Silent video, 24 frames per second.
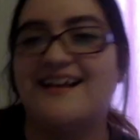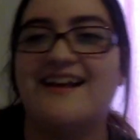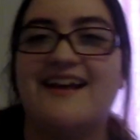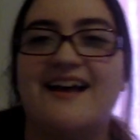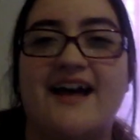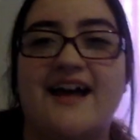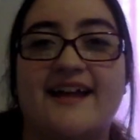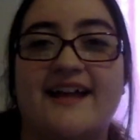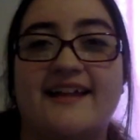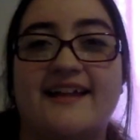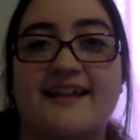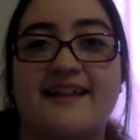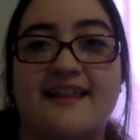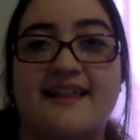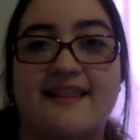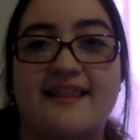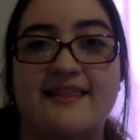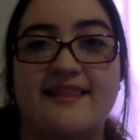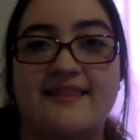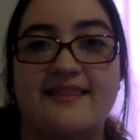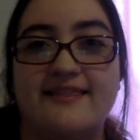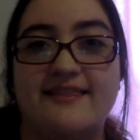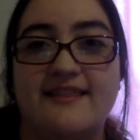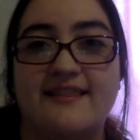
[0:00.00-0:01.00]
I
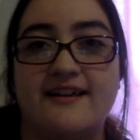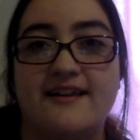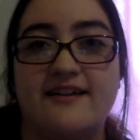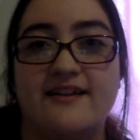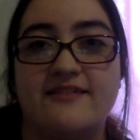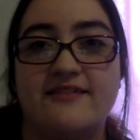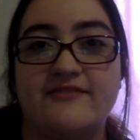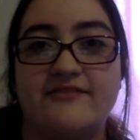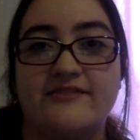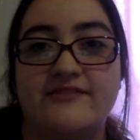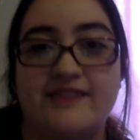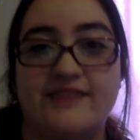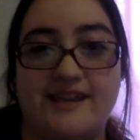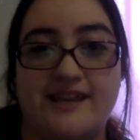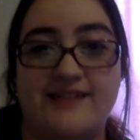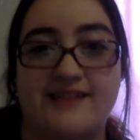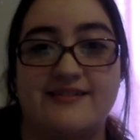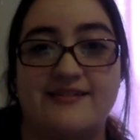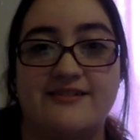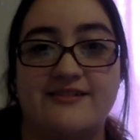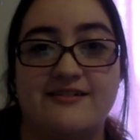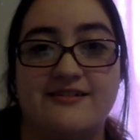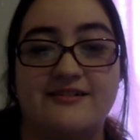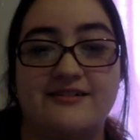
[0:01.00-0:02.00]
love that
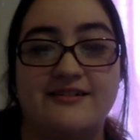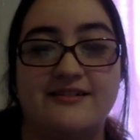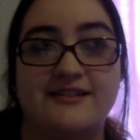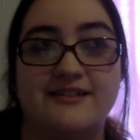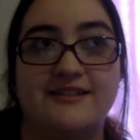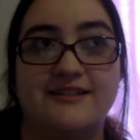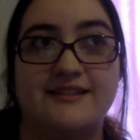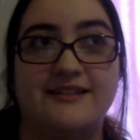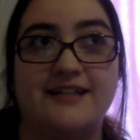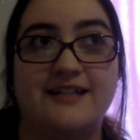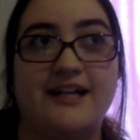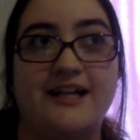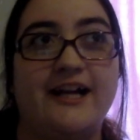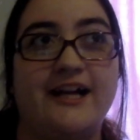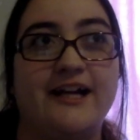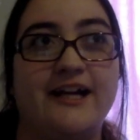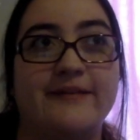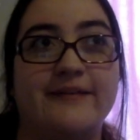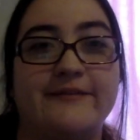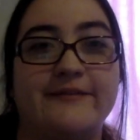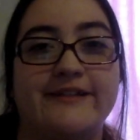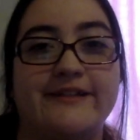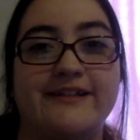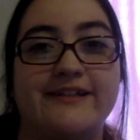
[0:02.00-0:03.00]
song.
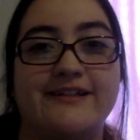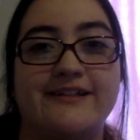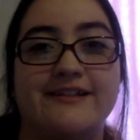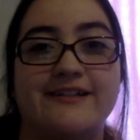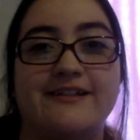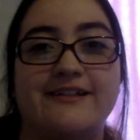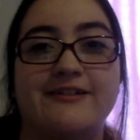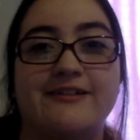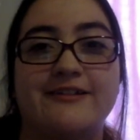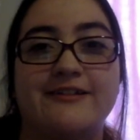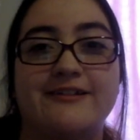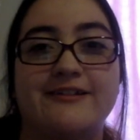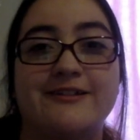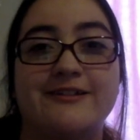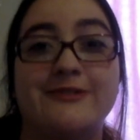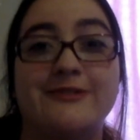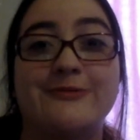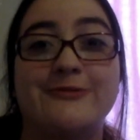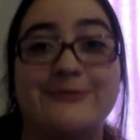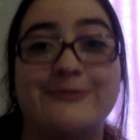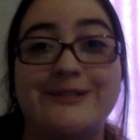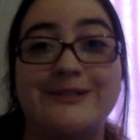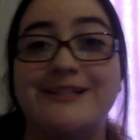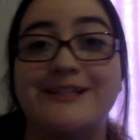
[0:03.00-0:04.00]
I'm like
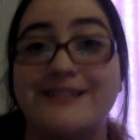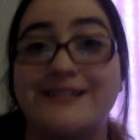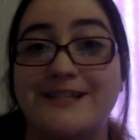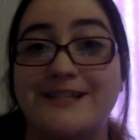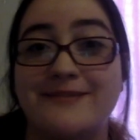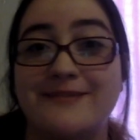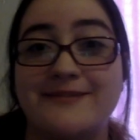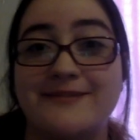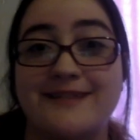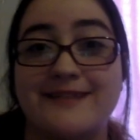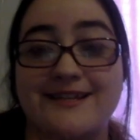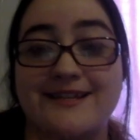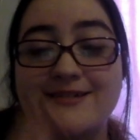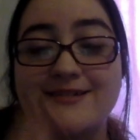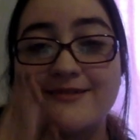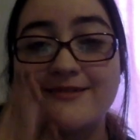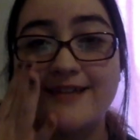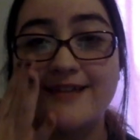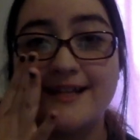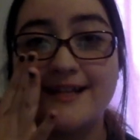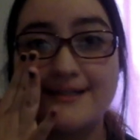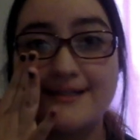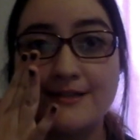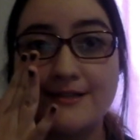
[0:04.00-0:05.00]
really obsessed with
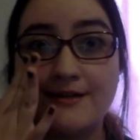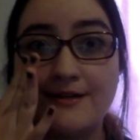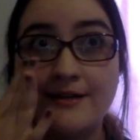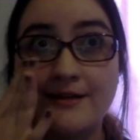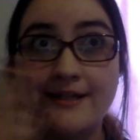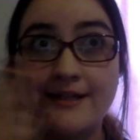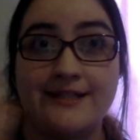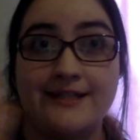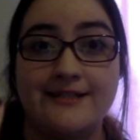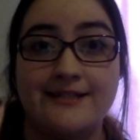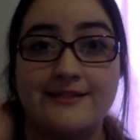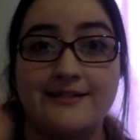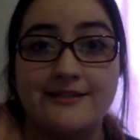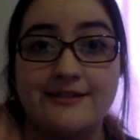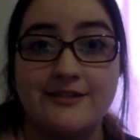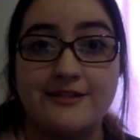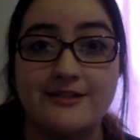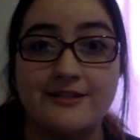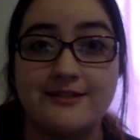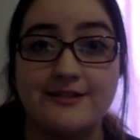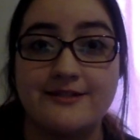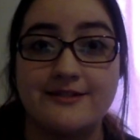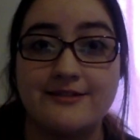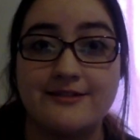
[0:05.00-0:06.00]
that song. It's
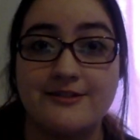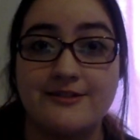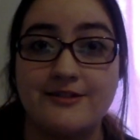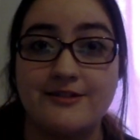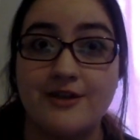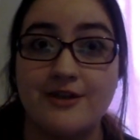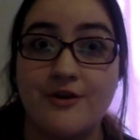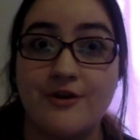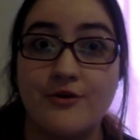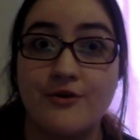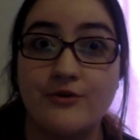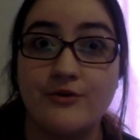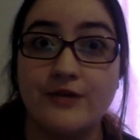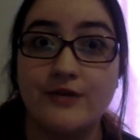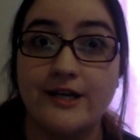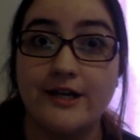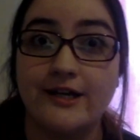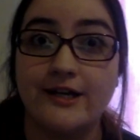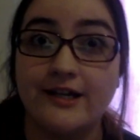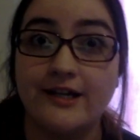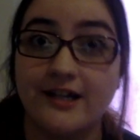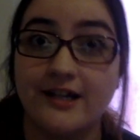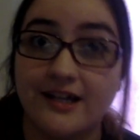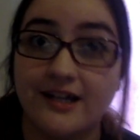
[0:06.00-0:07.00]
just so
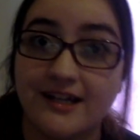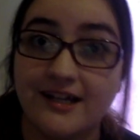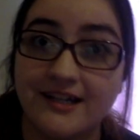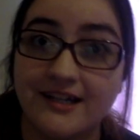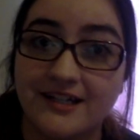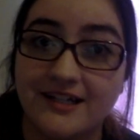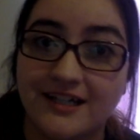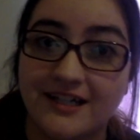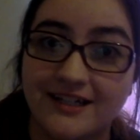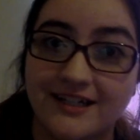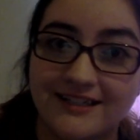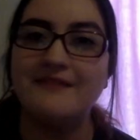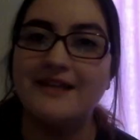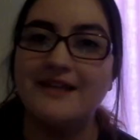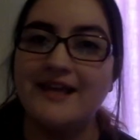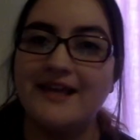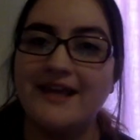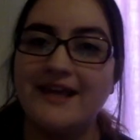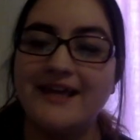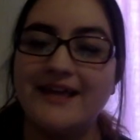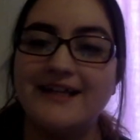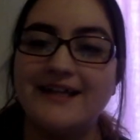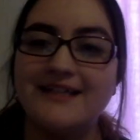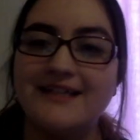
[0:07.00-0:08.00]
good.
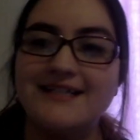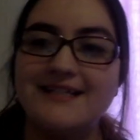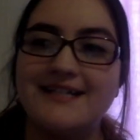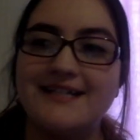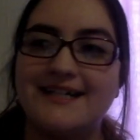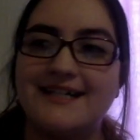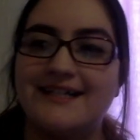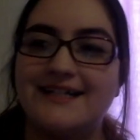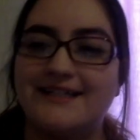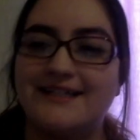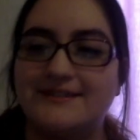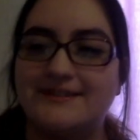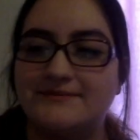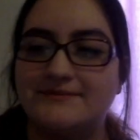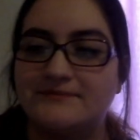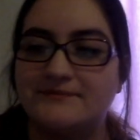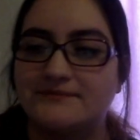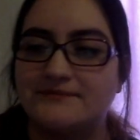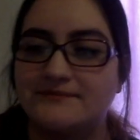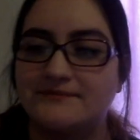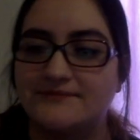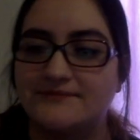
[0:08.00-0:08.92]
And um